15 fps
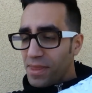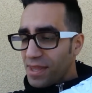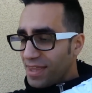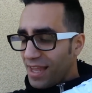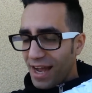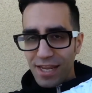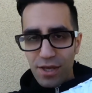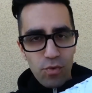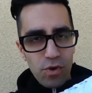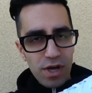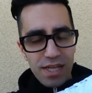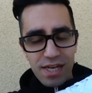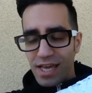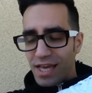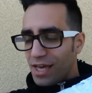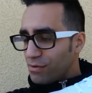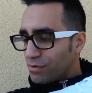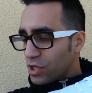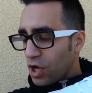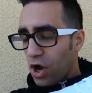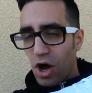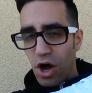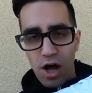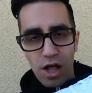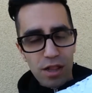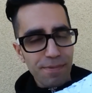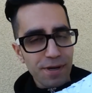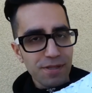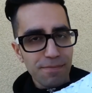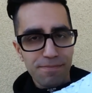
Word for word: 91 was all about the